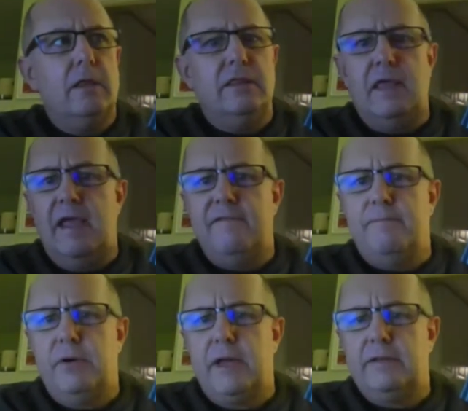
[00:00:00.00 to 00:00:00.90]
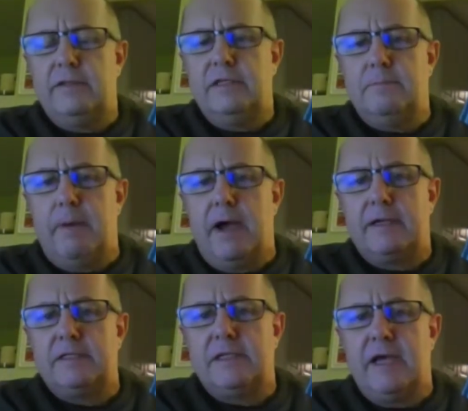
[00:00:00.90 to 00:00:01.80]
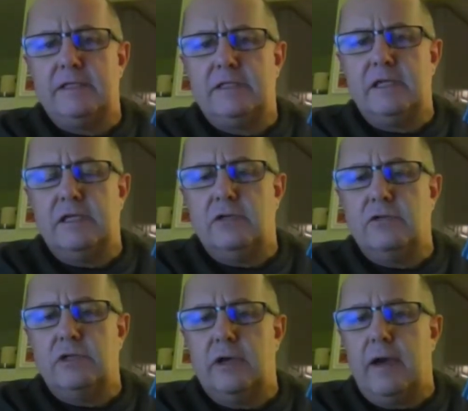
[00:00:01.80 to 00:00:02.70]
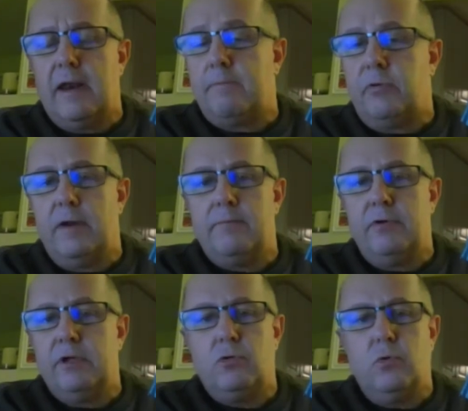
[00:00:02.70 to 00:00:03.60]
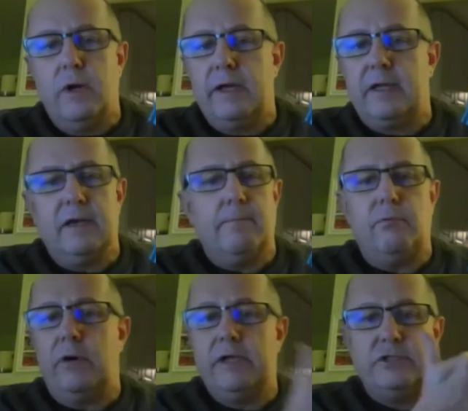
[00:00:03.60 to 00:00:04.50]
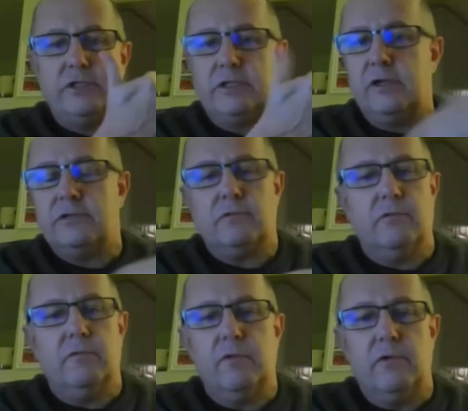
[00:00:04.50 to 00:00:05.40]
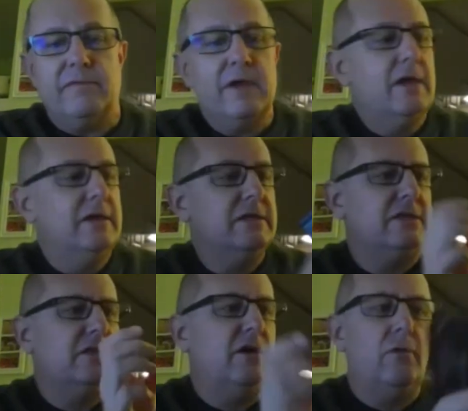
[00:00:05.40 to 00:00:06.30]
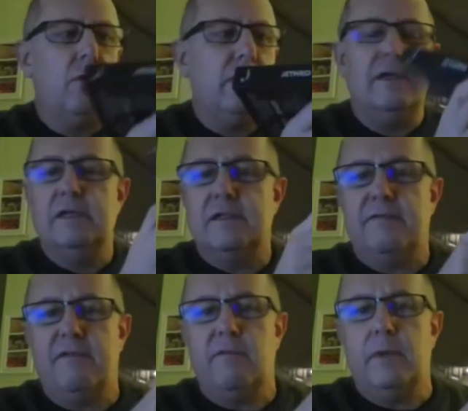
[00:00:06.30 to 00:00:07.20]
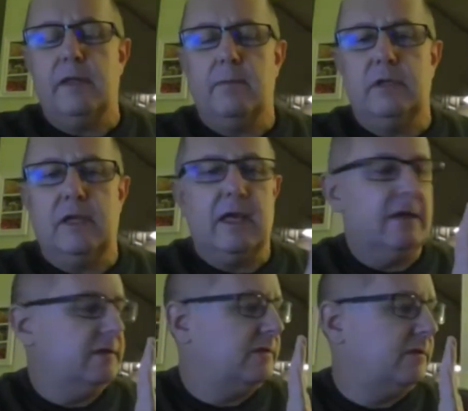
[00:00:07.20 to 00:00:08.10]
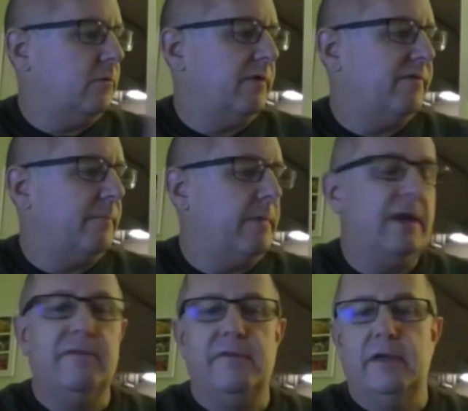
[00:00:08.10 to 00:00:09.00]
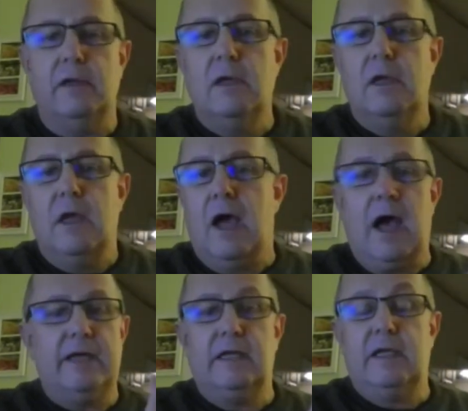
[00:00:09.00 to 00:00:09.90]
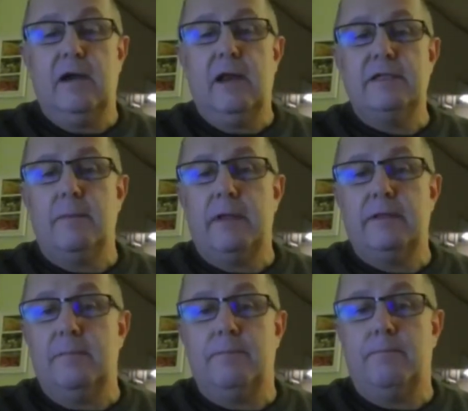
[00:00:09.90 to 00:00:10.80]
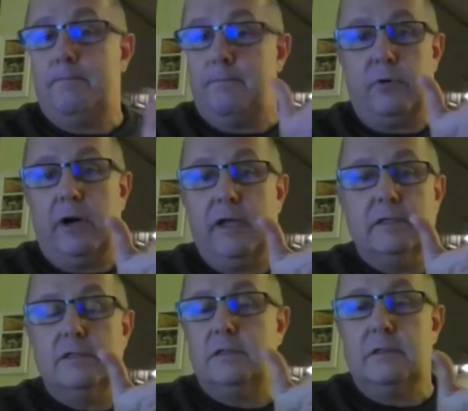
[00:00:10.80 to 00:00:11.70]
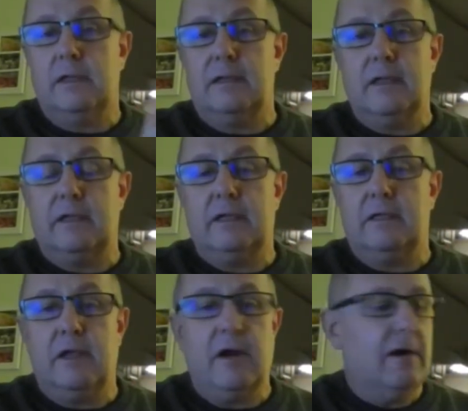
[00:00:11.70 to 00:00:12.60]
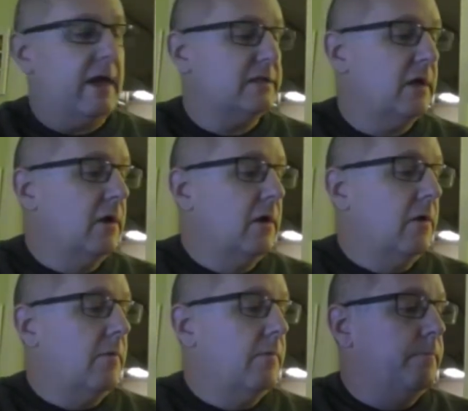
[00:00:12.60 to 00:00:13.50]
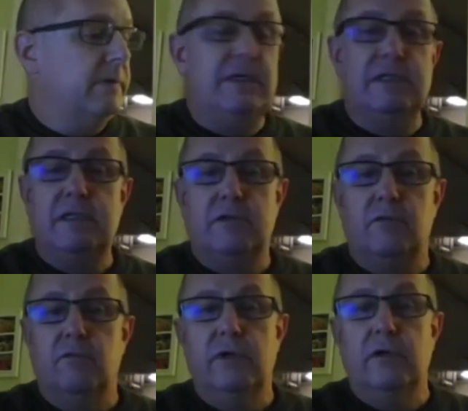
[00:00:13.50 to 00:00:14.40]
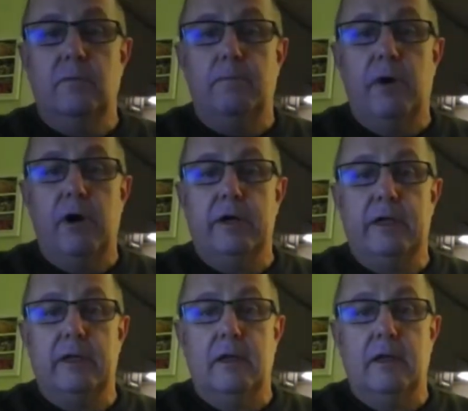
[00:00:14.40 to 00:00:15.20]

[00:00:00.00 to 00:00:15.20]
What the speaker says: They've put out these box sets. They usually go out of print pretty quick, and the price just goes through the roof. This is the only one of these I've ever been able to get, is the one for Benefit. I could care less about the price. I could care less. But this is a real bargain.